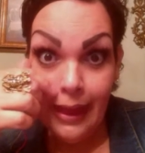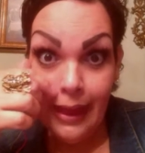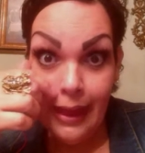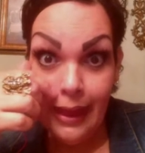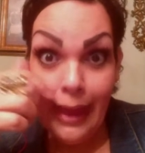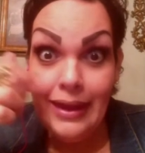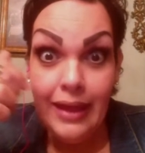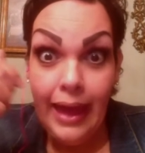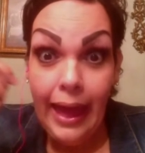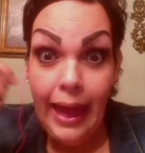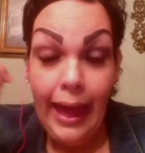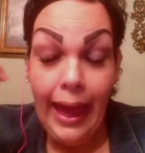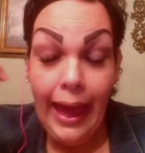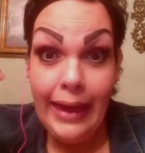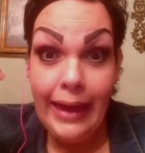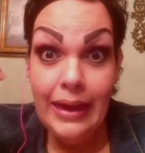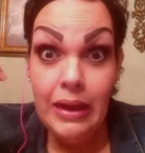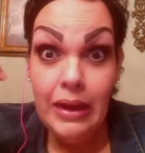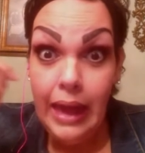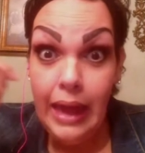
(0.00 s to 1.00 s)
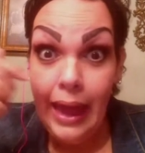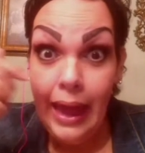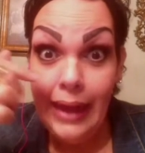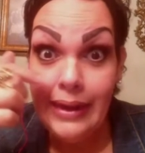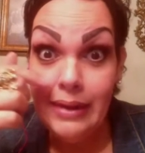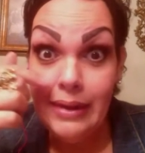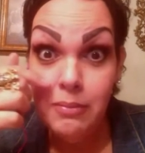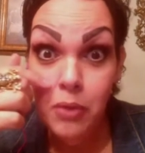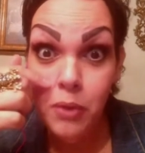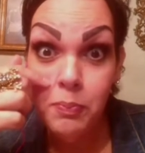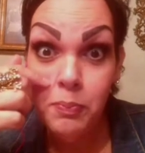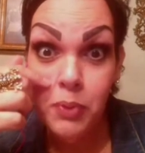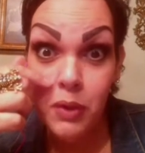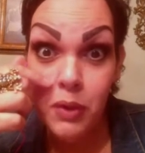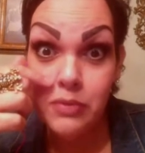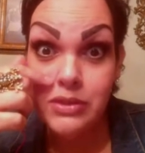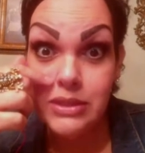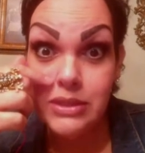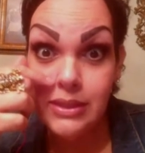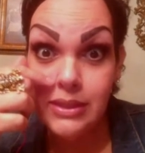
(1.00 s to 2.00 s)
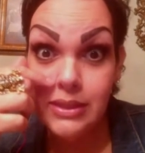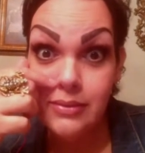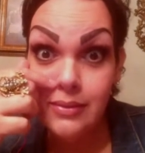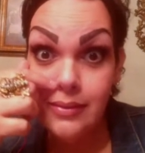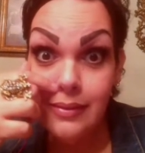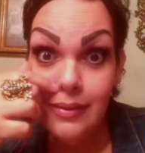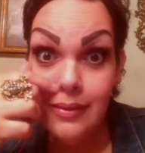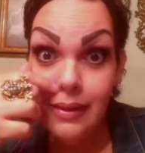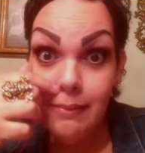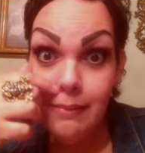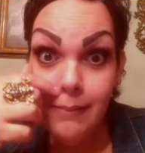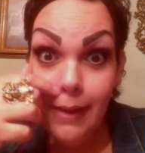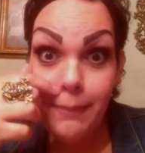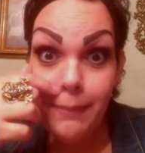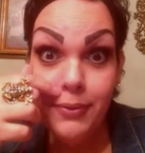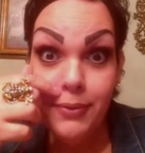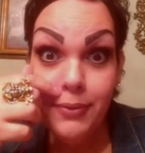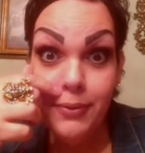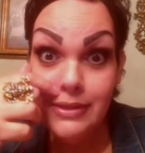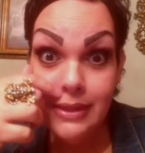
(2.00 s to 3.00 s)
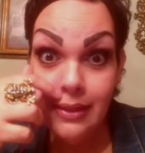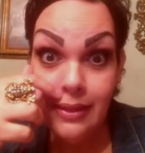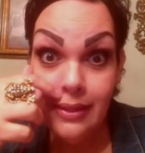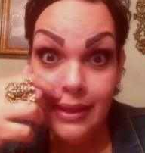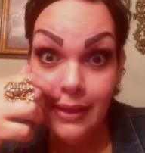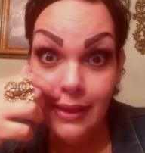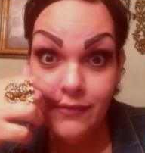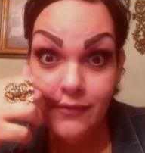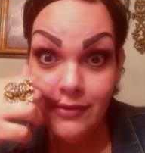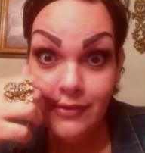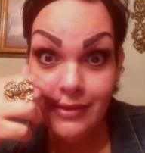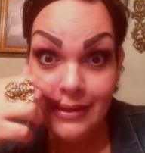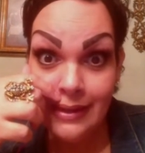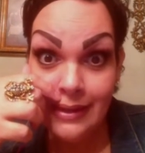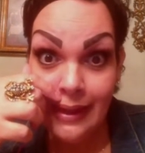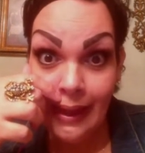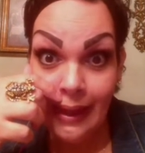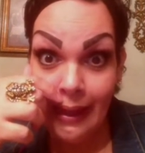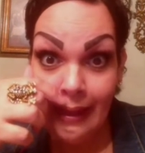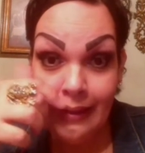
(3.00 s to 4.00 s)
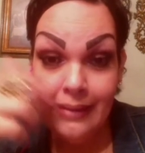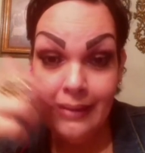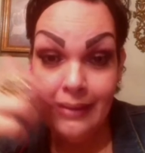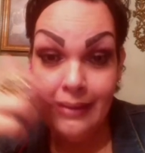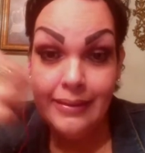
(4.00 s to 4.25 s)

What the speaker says: I need more protein. My protein's low for the day.